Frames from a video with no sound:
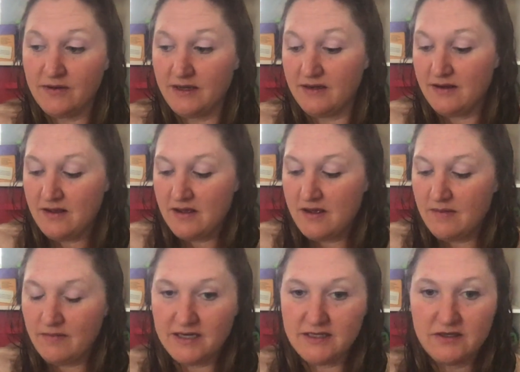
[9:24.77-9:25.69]
And
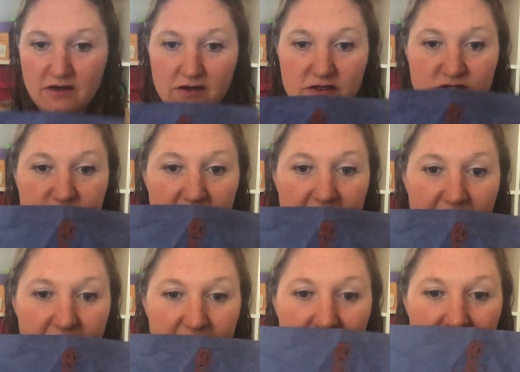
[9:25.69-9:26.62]
my daughter drew like
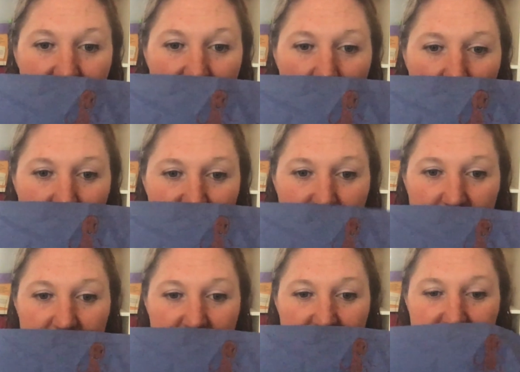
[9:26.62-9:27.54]
an
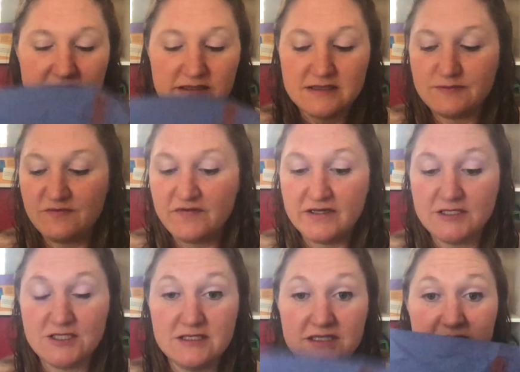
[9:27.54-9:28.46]
octopus and some
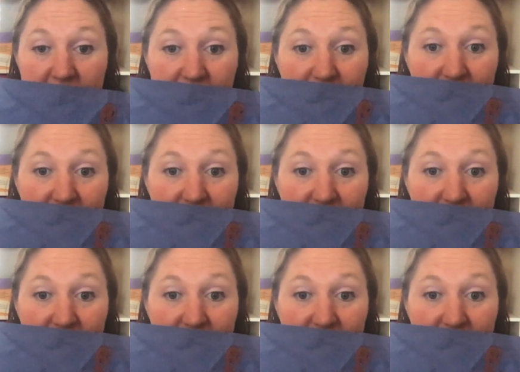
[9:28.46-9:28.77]
fish and stuff.